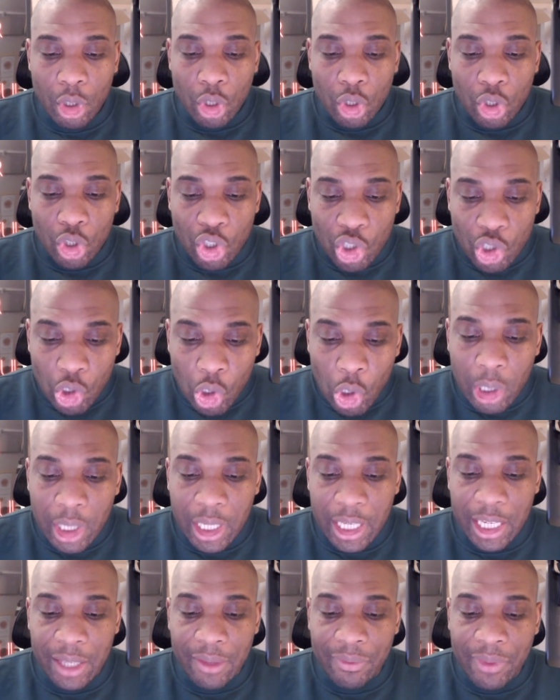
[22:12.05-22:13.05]

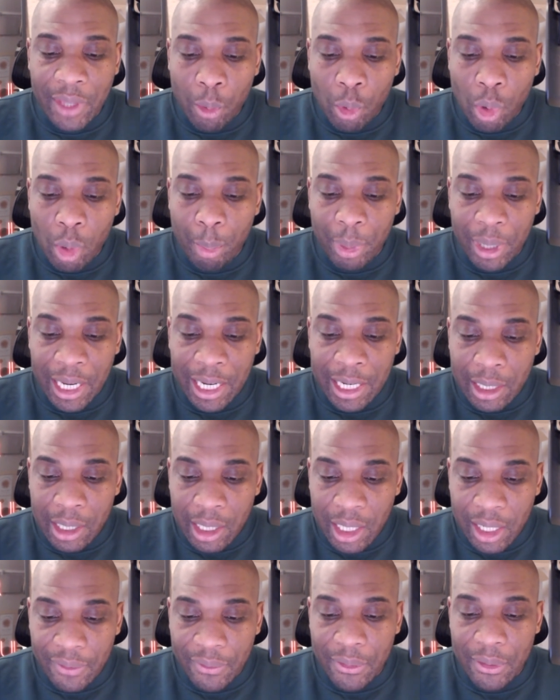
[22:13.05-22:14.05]
surely there will be
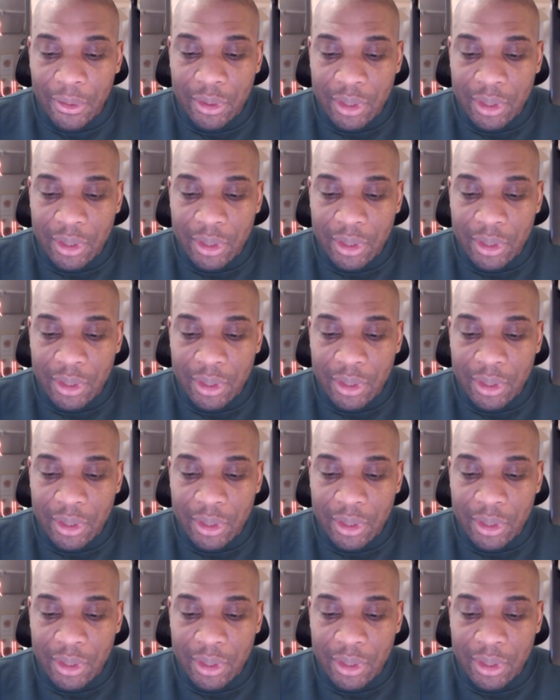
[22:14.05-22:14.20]
enough